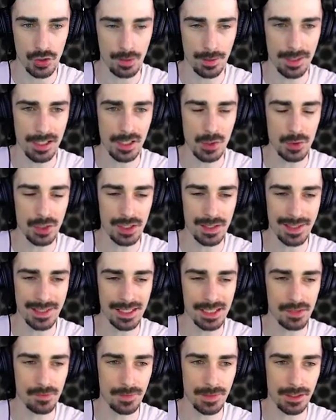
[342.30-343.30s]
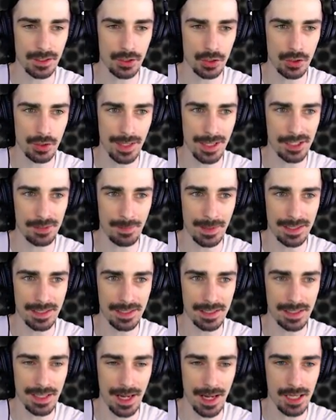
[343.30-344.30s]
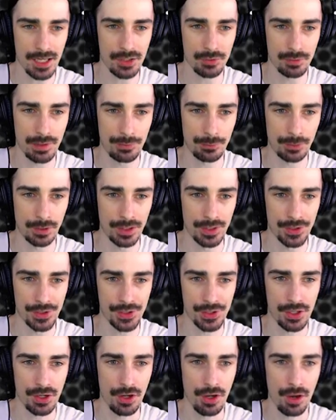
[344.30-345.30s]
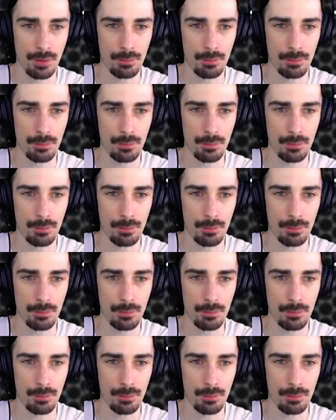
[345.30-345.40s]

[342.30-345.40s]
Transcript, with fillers: So I'm going to use this vehicle as my size reference.